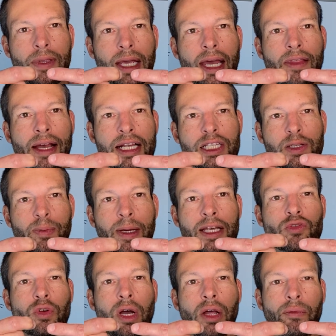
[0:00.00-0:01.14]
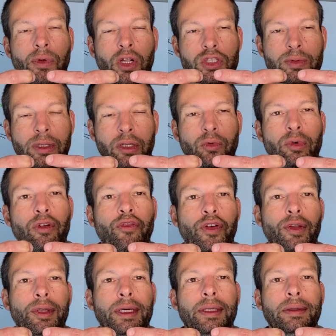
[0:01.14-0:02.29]
And that space ultimately will
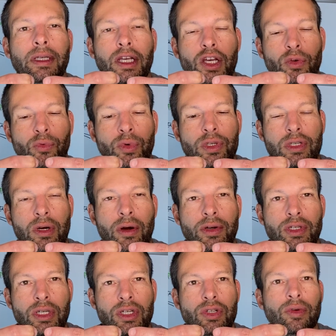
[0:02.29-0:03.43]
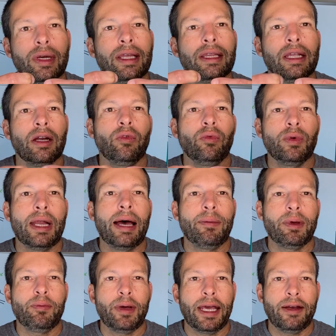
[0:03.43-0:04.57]
fill in with scar tissue, and then it will not
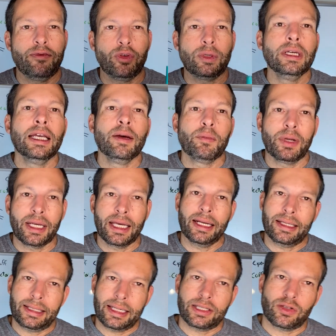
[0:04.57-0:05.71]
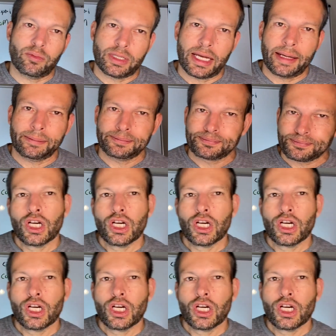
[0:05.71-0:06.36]
be painful. But again, it takes some time.